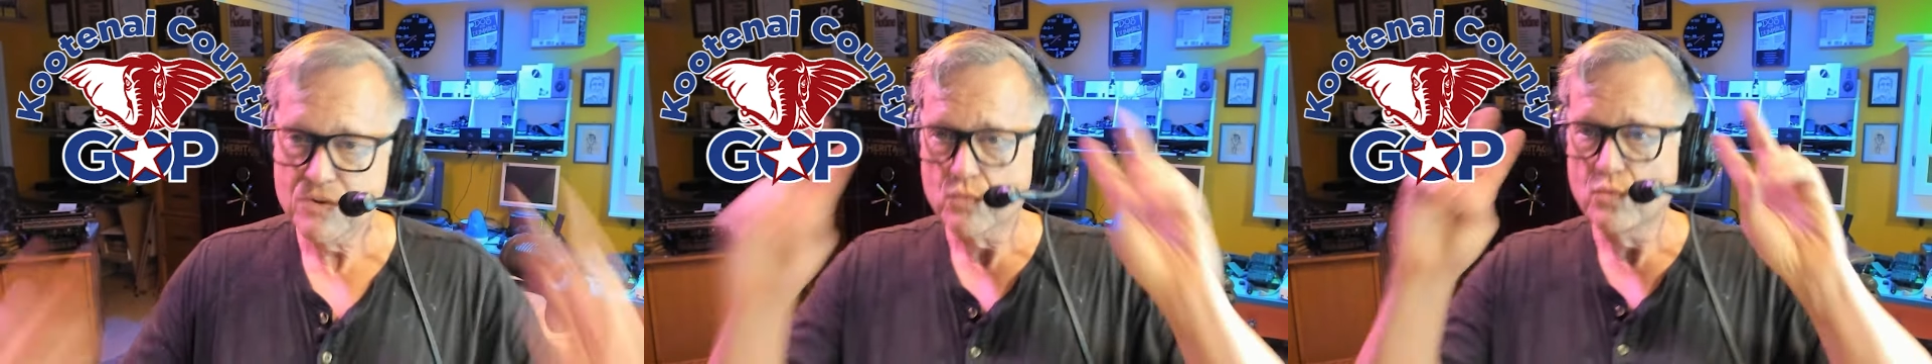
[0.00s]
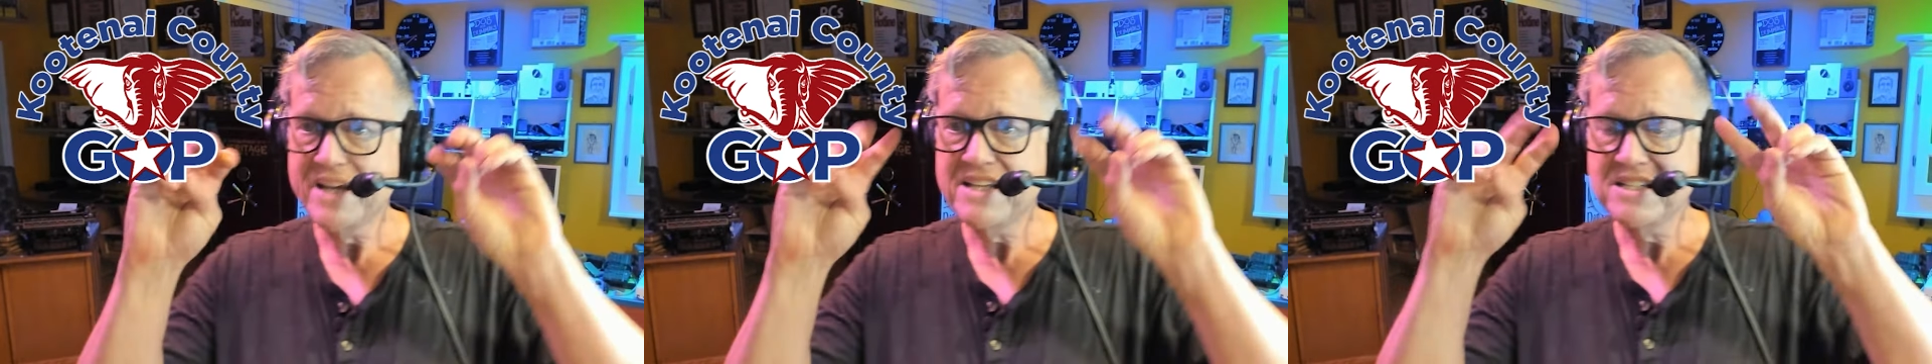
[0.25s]

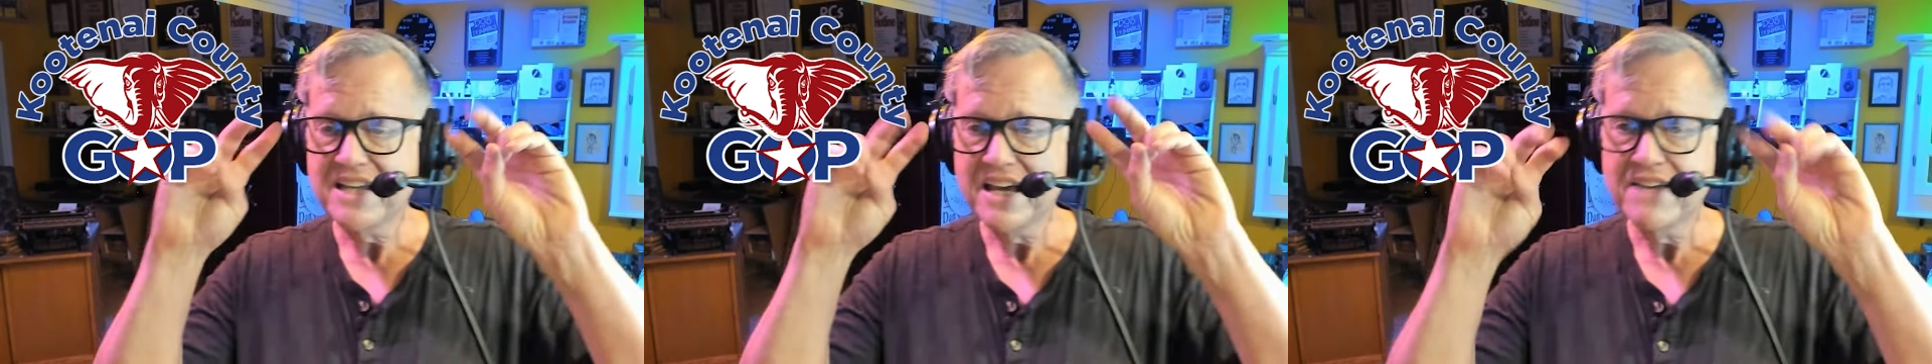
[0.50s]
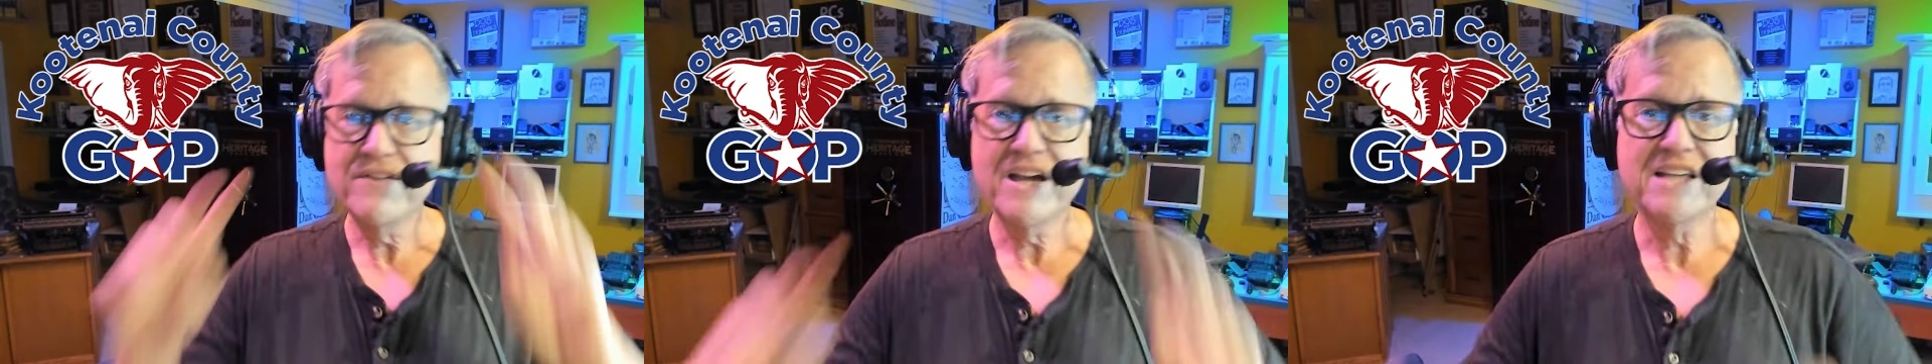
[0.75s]
rated
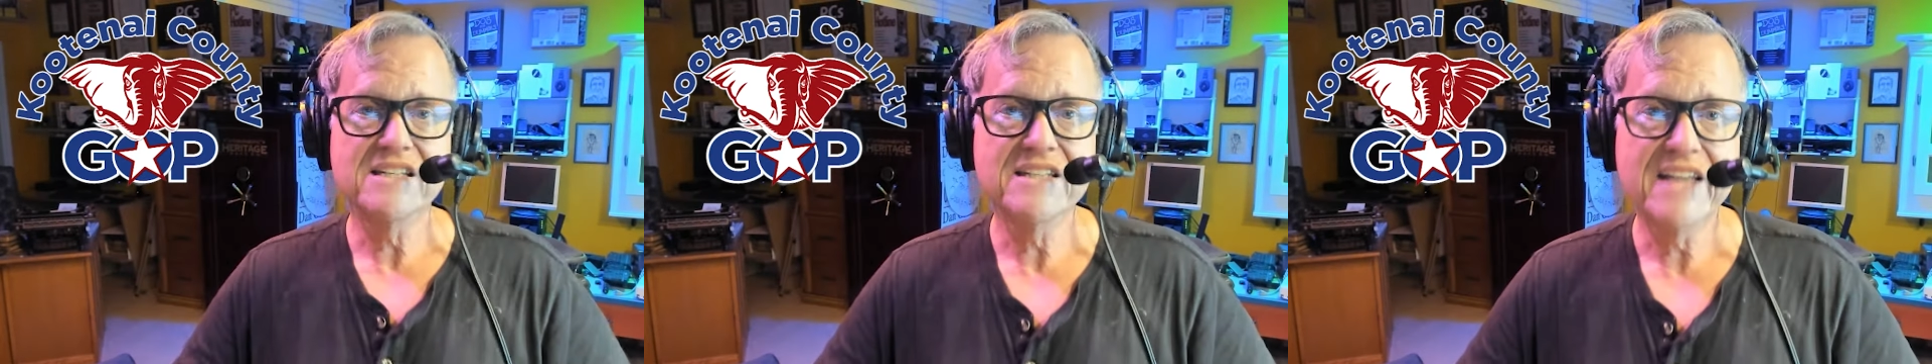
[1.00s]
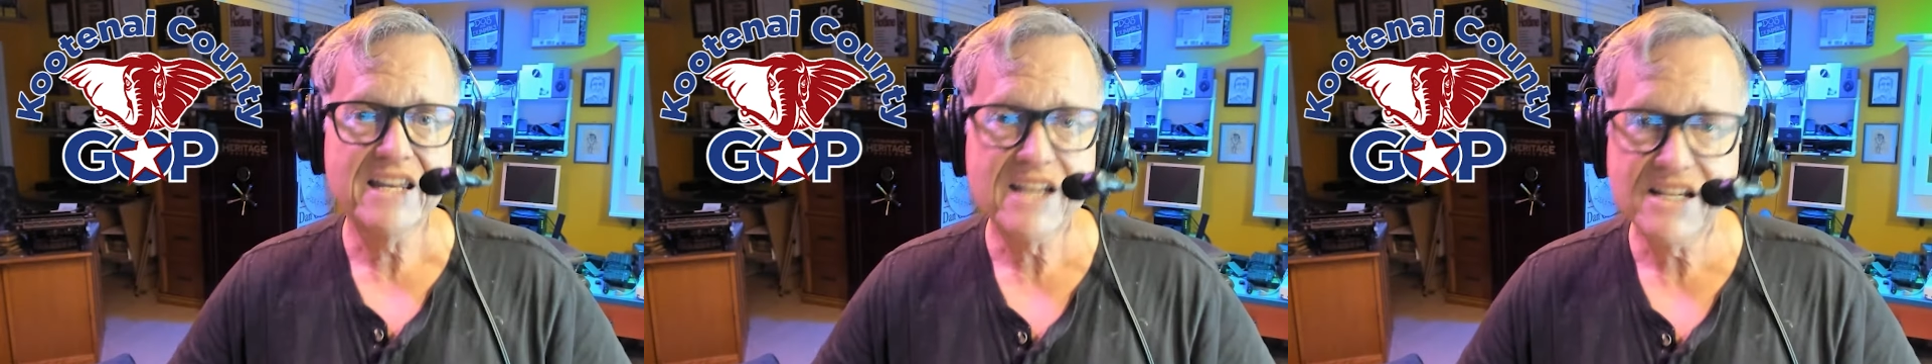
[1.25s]
and vetted
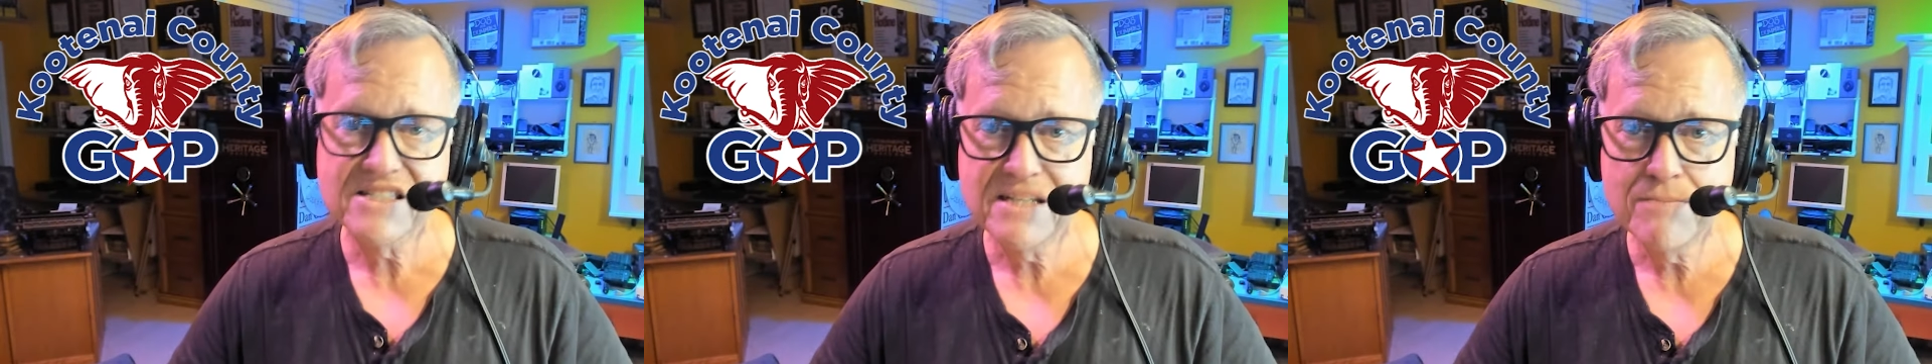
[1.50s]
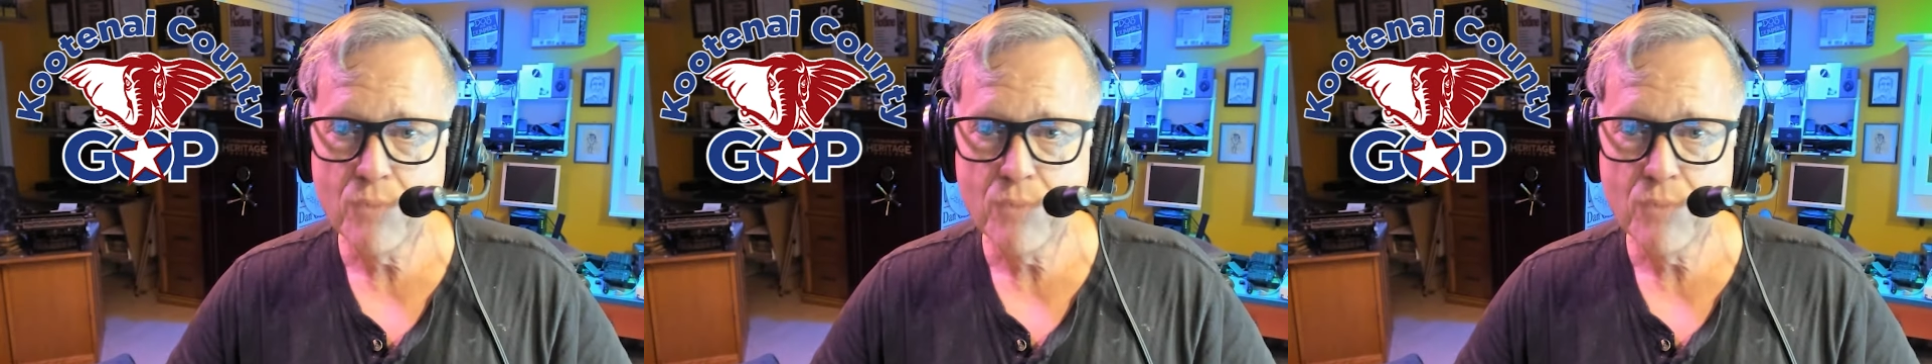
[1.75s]
NIC